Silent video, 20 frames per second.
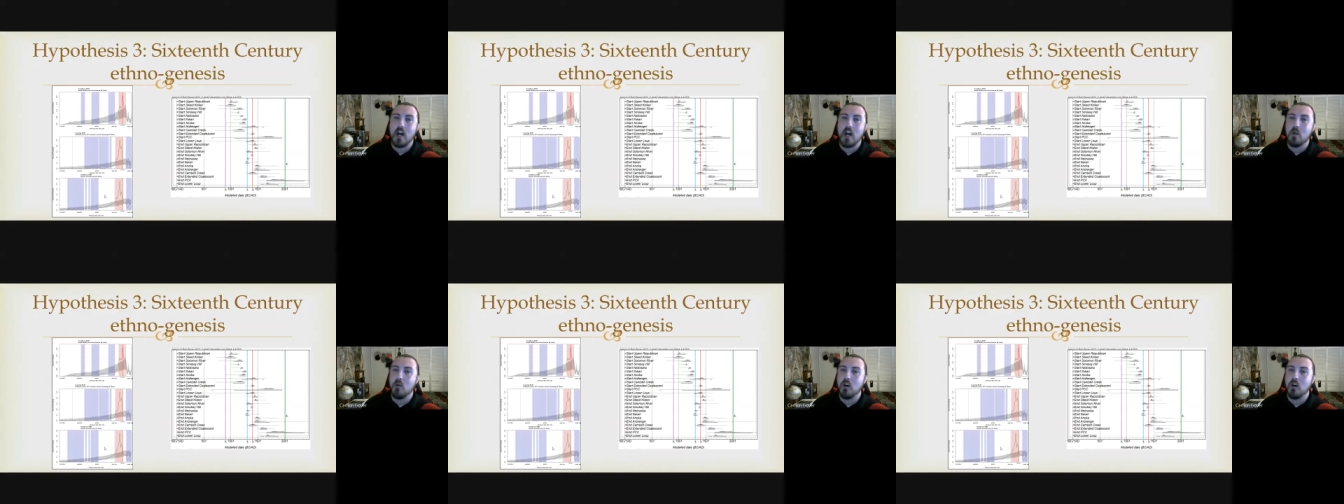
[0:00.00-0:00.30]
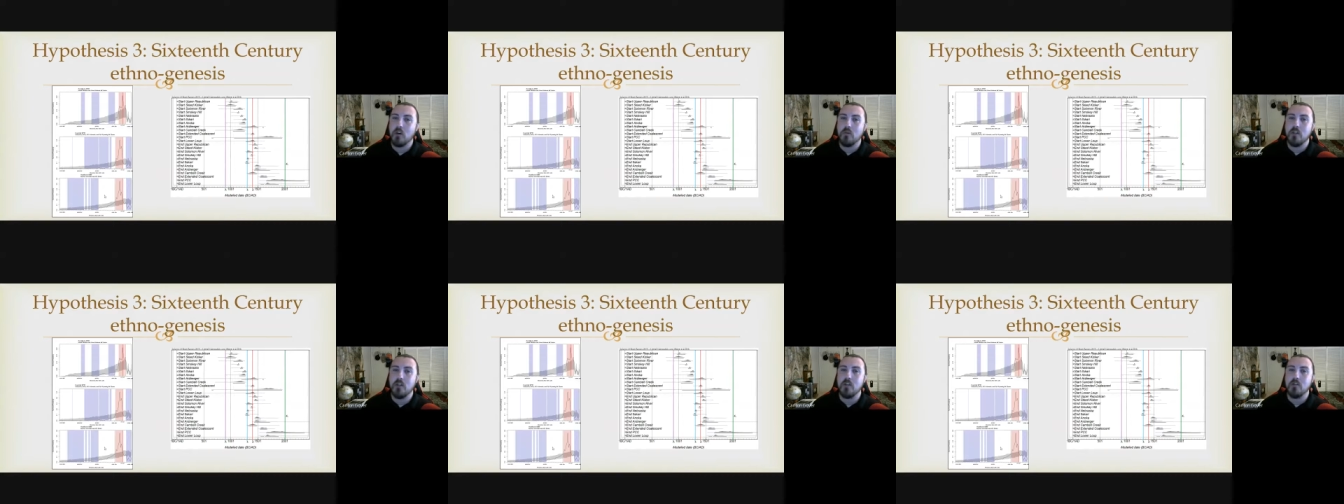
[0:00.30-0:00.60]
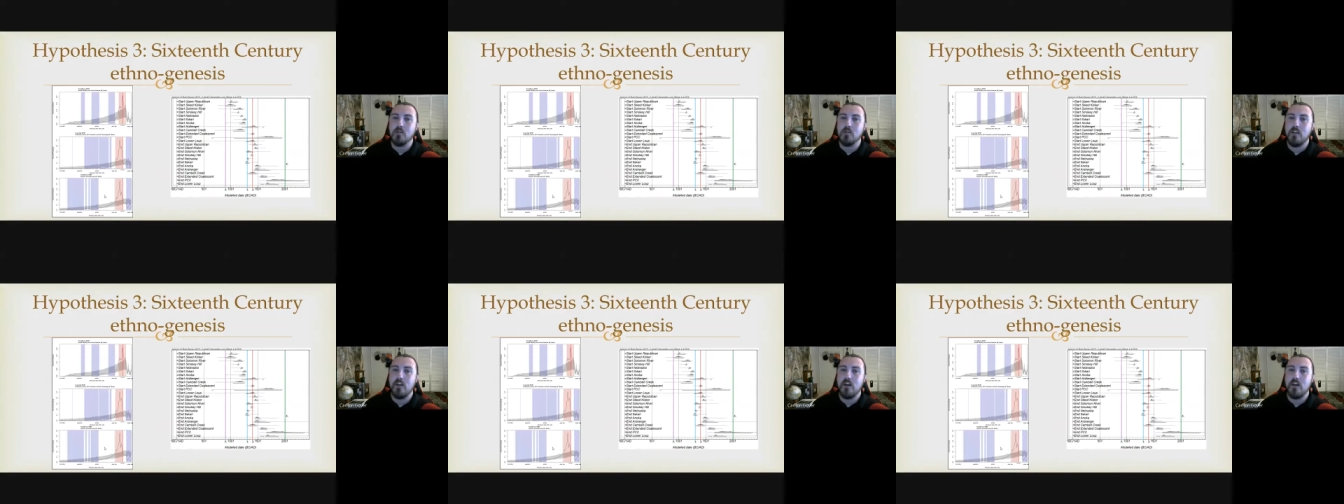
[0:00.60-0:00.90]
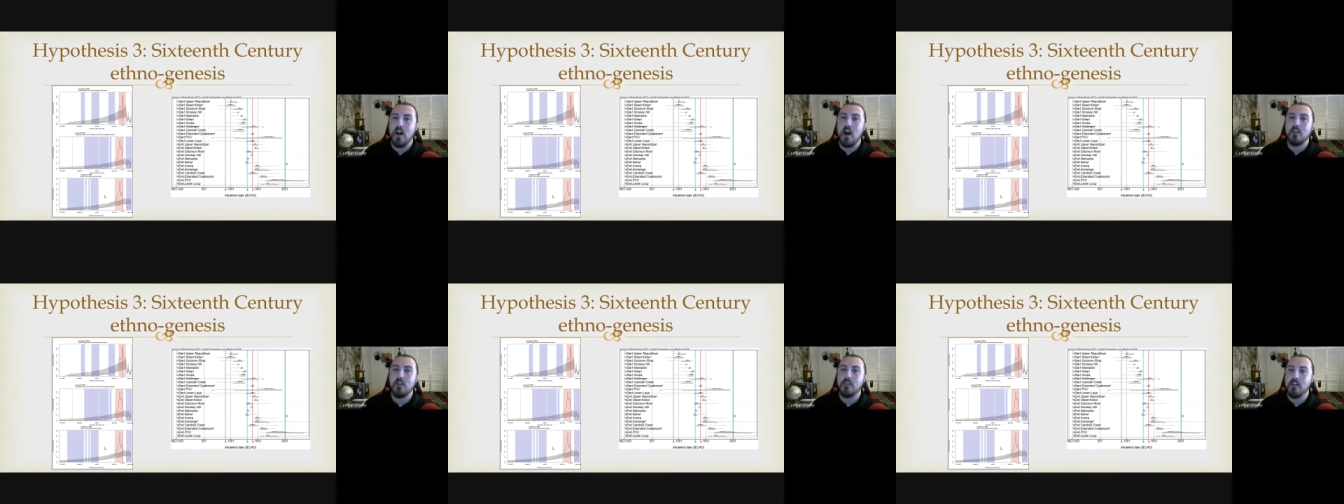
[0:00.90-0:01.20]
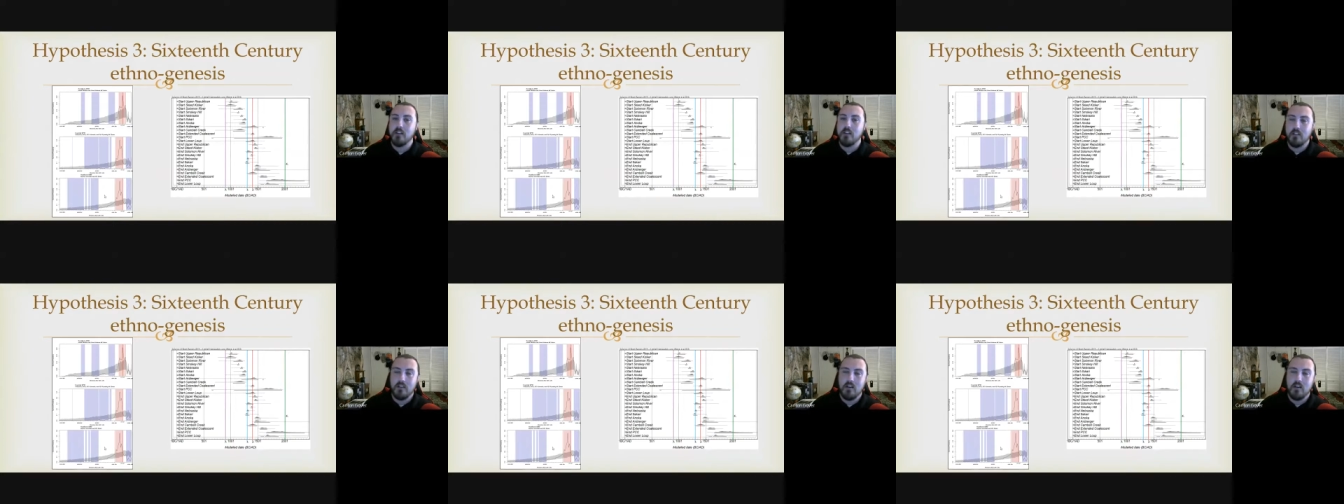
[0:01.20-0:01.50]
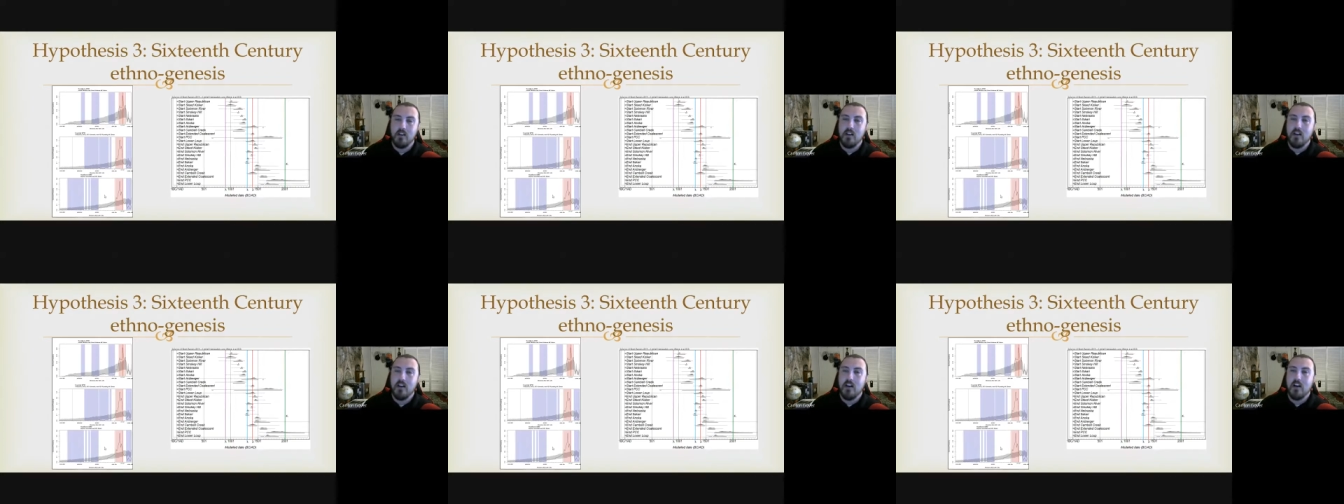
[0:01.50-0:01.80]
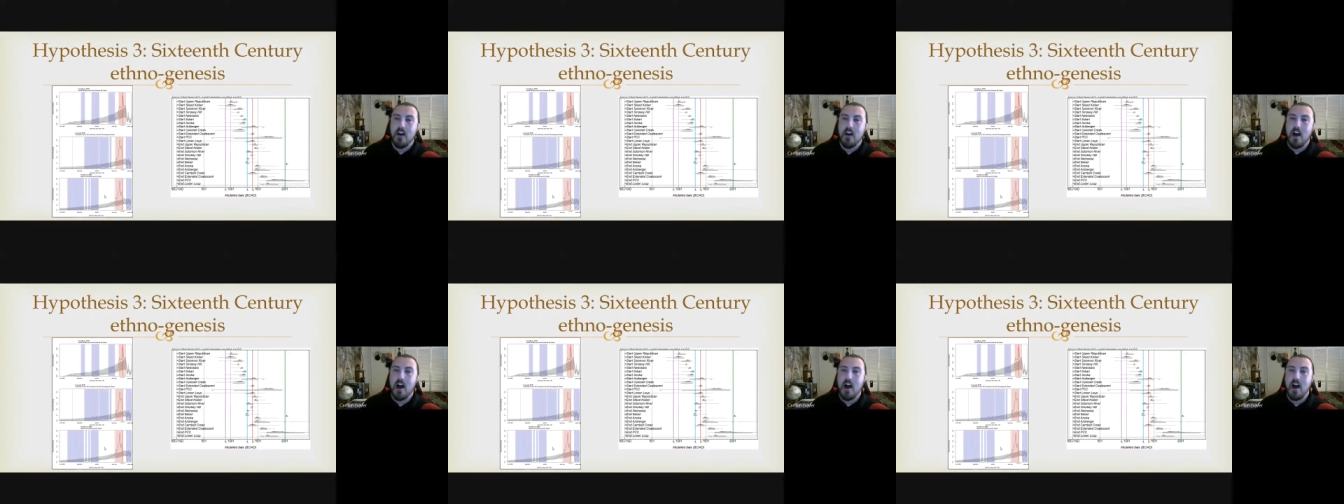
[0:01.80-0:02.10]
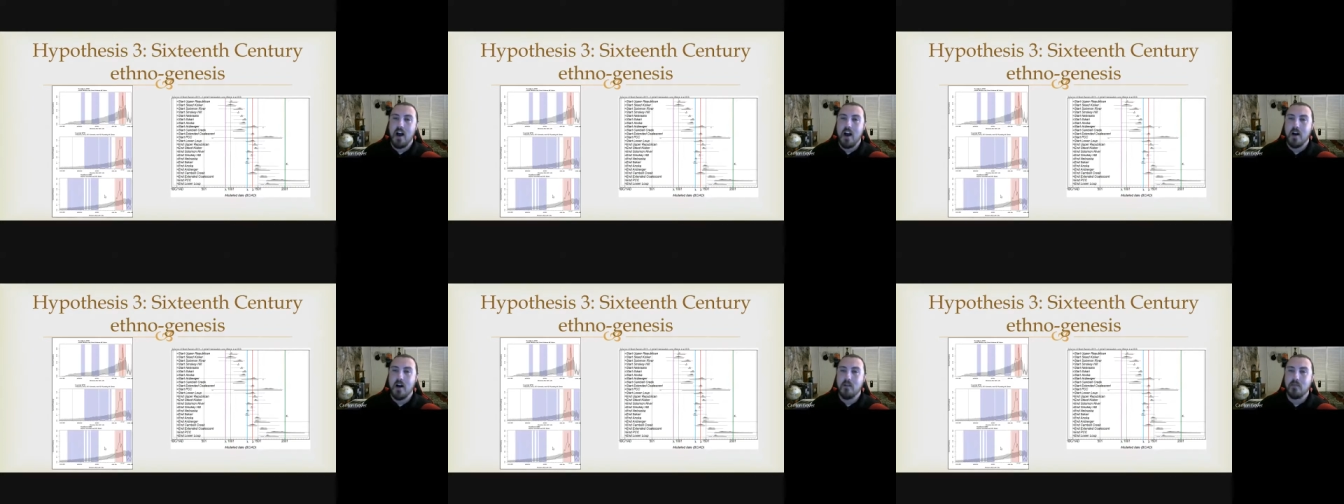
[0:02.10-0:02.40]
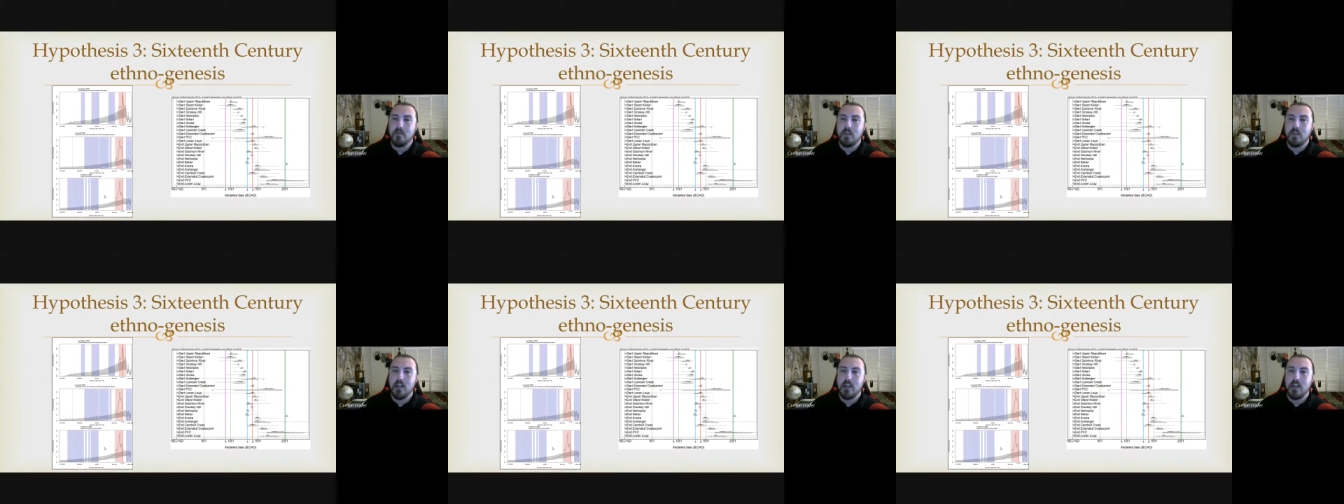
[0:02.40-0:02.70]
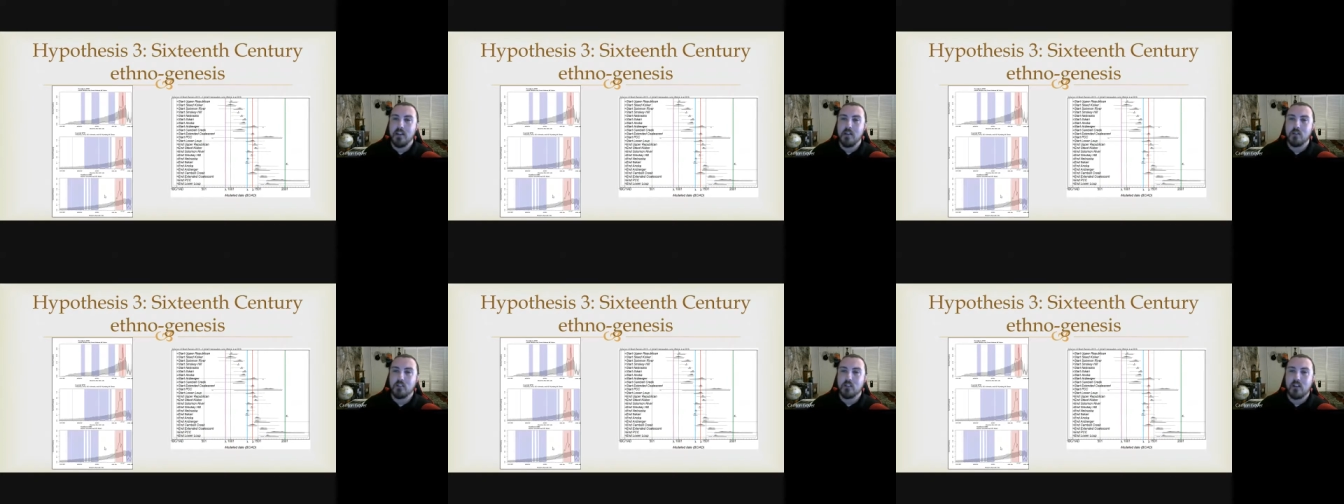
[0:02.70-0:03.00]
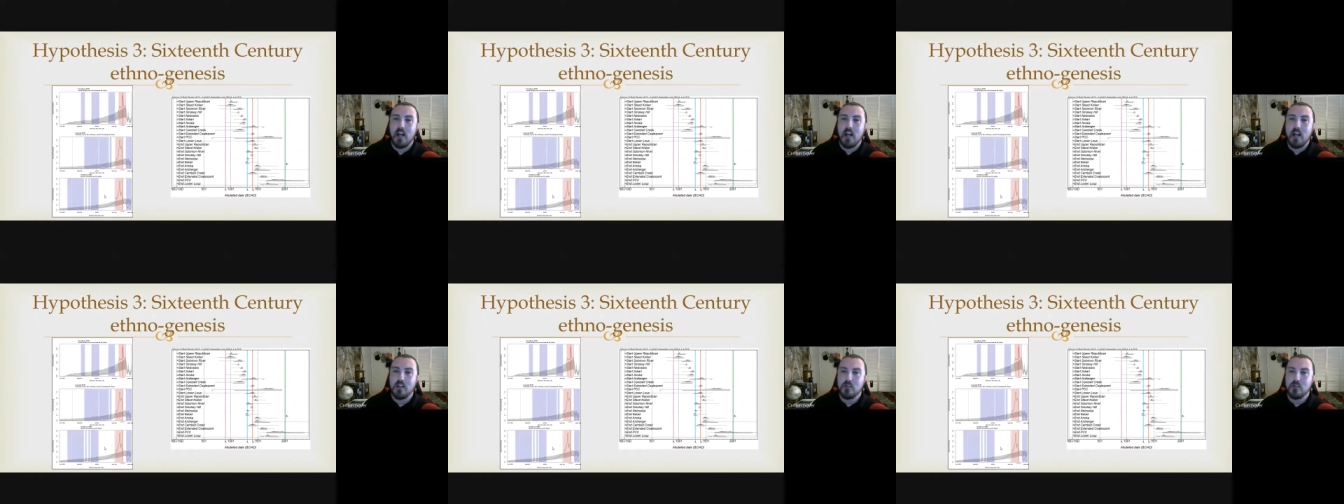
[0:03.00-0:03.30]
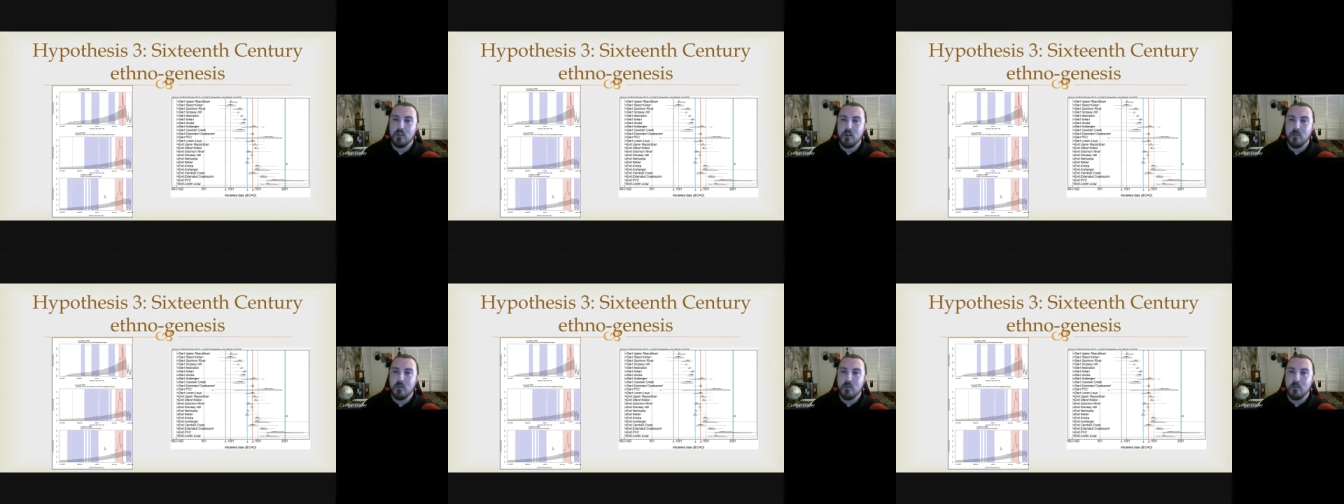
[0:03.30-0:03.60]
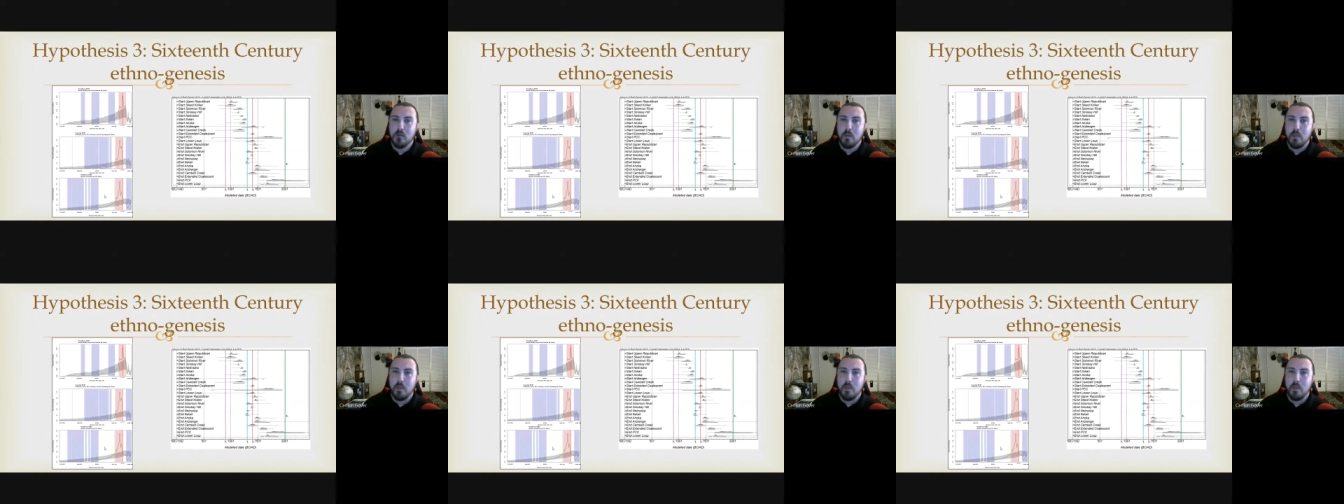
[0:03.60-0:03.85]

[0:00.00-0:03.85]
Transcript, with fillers: a word we use very often um, in those classrooms